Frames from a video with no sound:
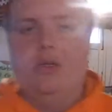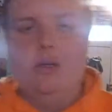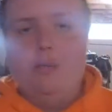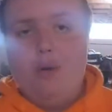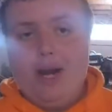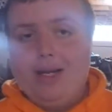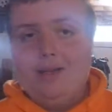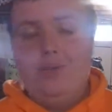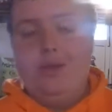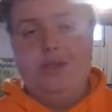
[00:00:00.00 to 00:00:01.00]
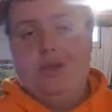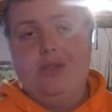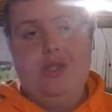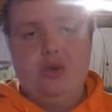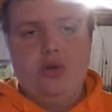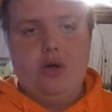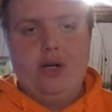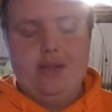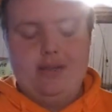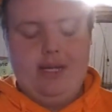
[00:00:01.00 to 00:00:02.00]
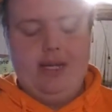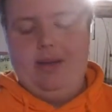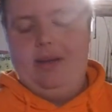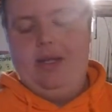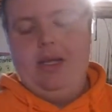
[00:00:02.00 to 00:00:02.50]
to practice with, just to shoot targets, and the